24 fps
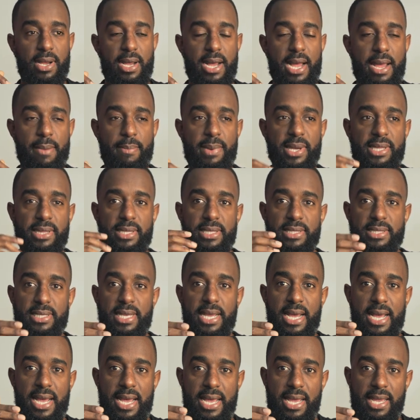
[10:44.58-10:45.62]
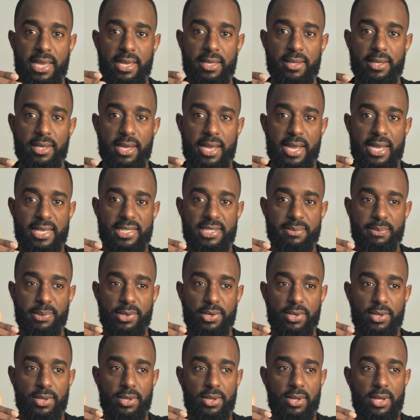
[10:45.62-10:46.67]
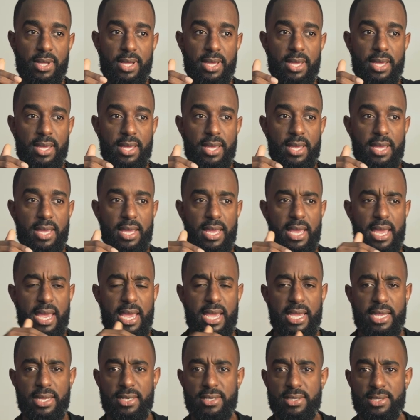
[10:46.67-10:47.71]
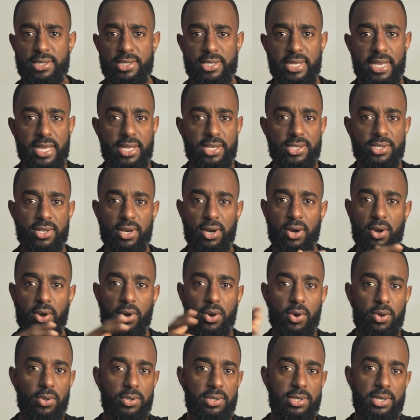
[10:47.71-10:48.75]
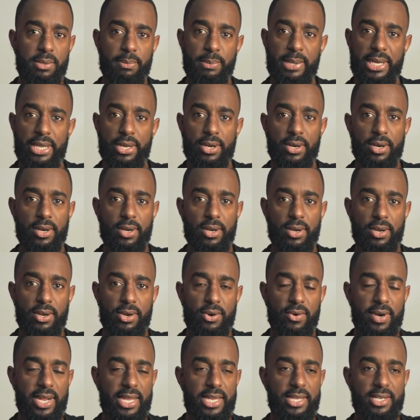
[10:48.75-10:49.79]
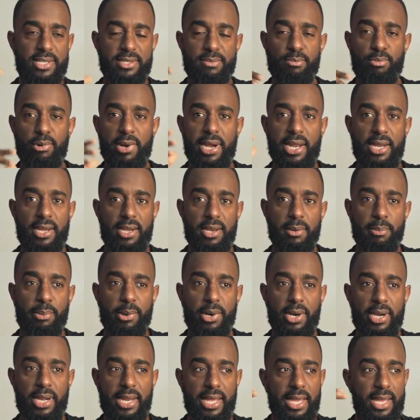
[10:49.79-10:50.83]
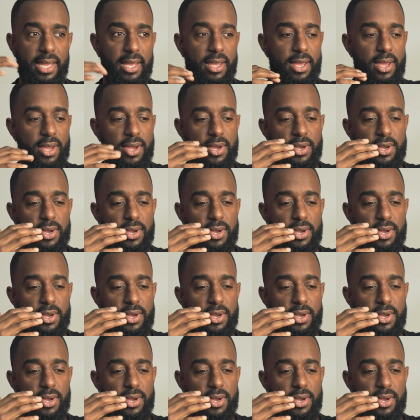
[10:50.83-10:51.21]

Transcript: I met this guy in the hospital and he just changed our whole demeanor. Right? He just brightened up our day.